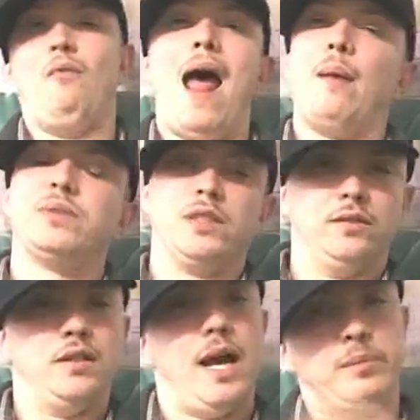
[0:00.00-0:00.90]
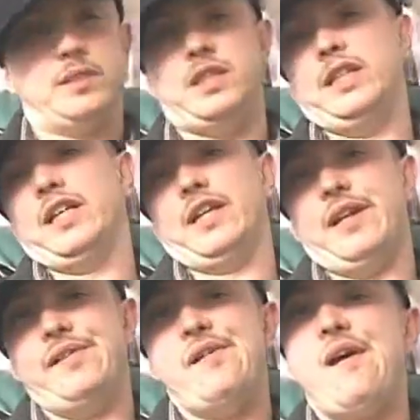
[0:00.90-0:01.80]
raps and MCing
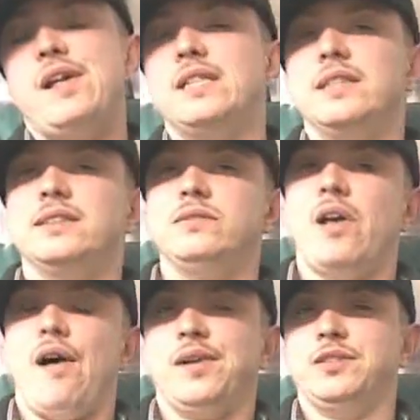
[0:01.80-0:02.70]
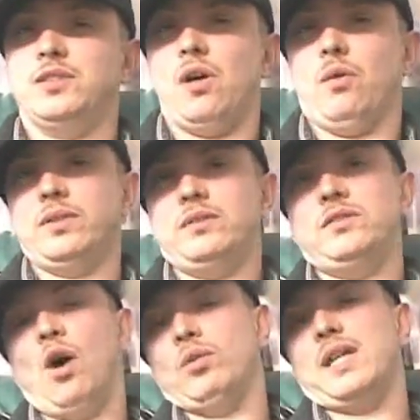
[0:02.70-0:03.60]
and, you know,
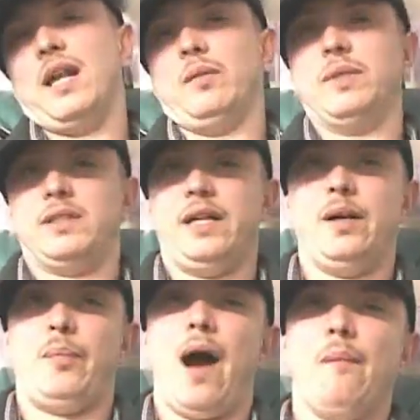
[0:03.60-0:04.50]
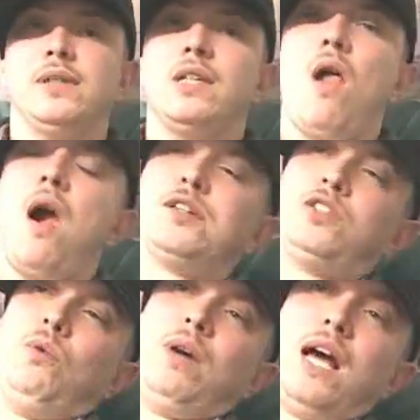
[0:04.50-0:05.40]
those elements of hip-hop.
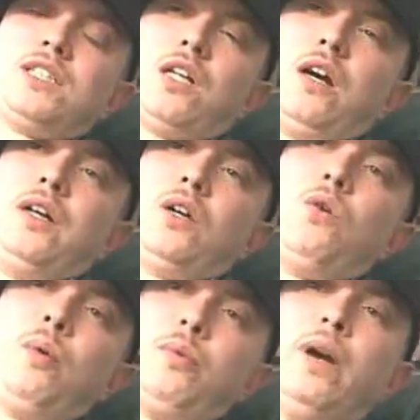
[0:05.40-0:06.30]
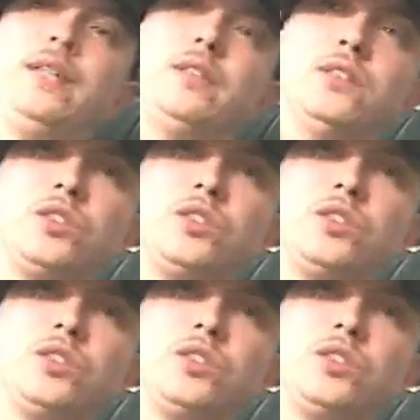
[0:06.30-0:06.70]
So when I started incorporating